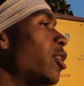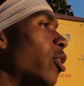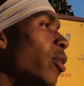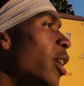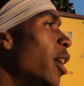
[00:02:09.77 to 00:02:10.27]

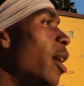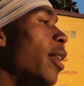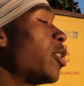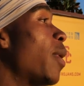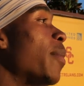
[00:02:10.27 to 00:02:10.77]
So
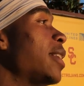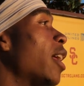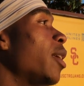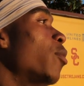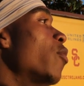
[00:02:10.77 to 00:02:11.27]
that's my
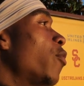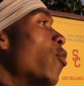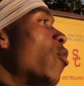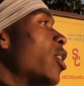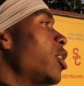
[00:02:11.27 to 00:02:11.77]
mentality moving
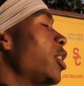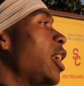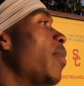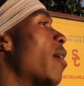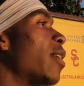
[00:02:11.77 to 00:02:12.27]
forward and just
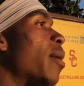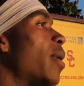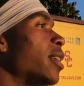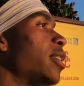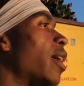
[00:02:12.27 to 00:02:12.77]
keep having that
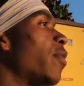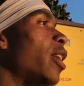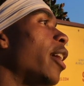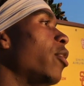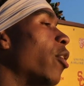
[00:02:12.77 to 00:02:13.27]
mindset every
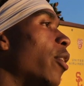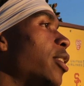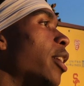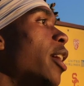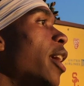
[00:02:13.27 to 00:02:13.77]
day. You know,
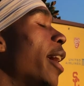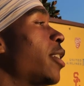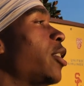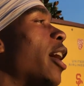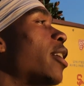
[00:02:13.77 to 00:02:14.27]
it's a,
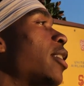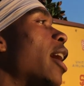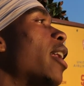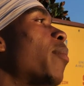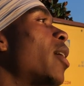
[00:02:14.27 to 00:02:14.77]
it's a challenge to
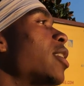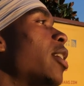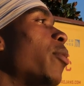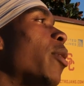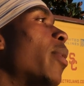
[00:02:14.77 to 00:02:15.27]
have that
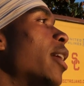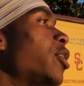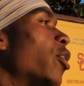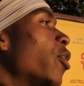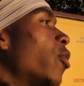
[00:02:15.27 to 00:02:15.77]
mindset when your
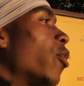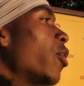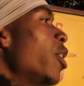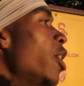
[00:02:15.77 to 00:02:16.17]
body's hurt or